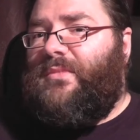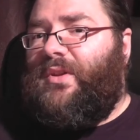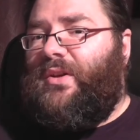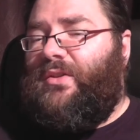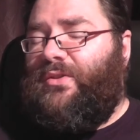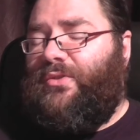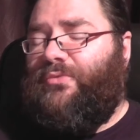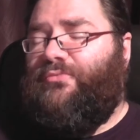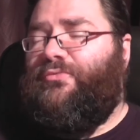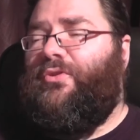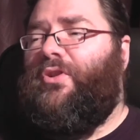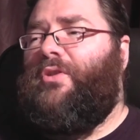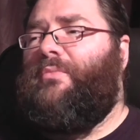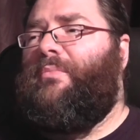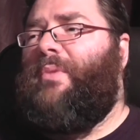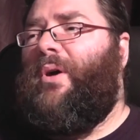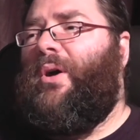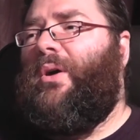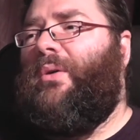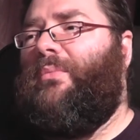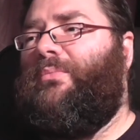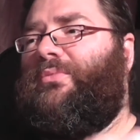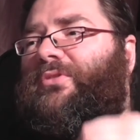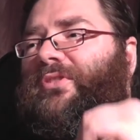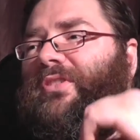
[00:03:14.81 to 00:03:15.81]
The
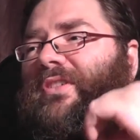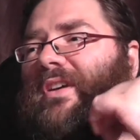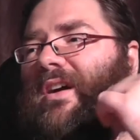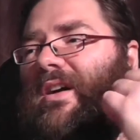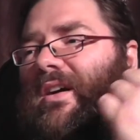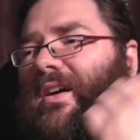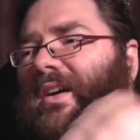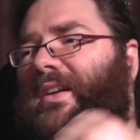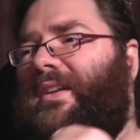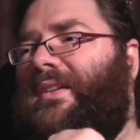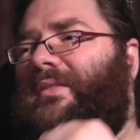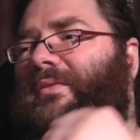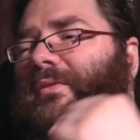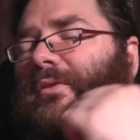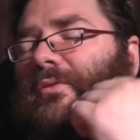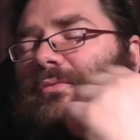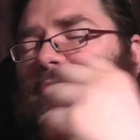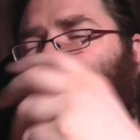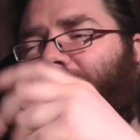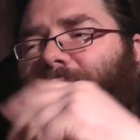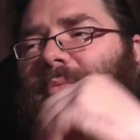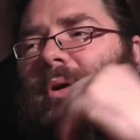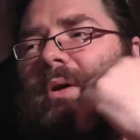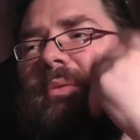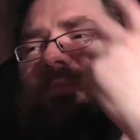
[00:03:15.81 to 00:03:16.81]
rhubarb's
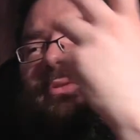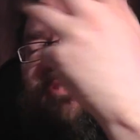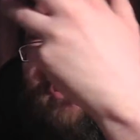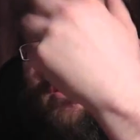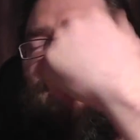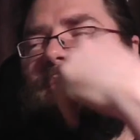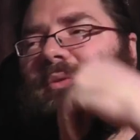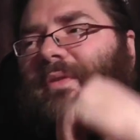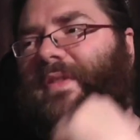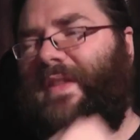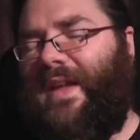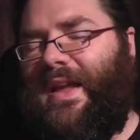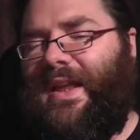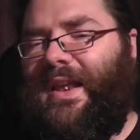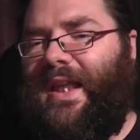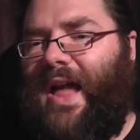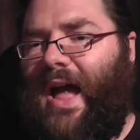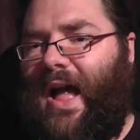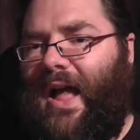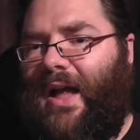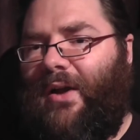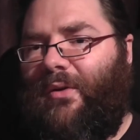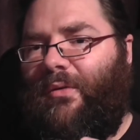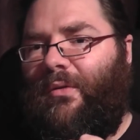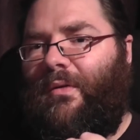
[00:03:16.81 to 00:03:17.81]
there on the
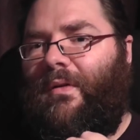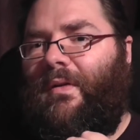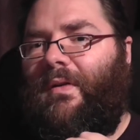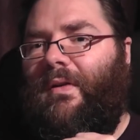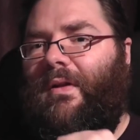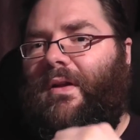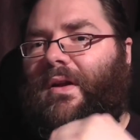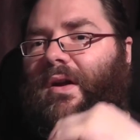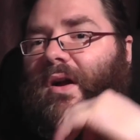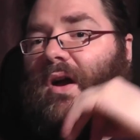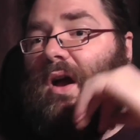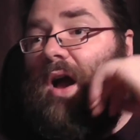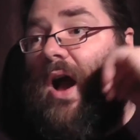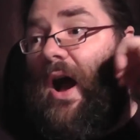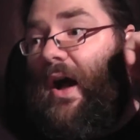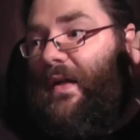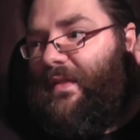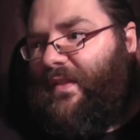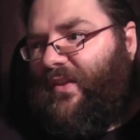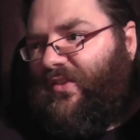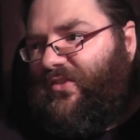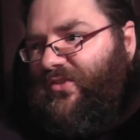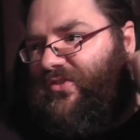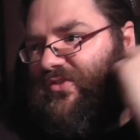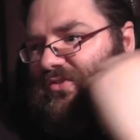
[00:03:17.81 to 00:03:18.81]
inhale, and
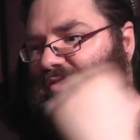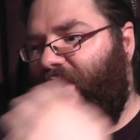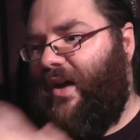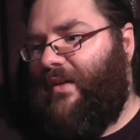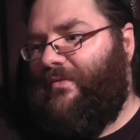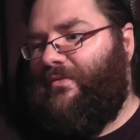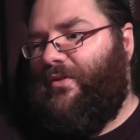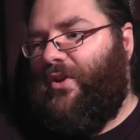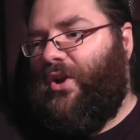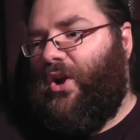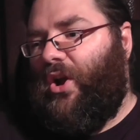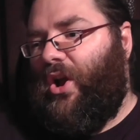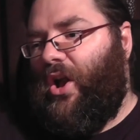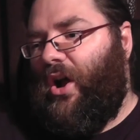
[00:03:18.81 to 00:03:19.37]
there's definite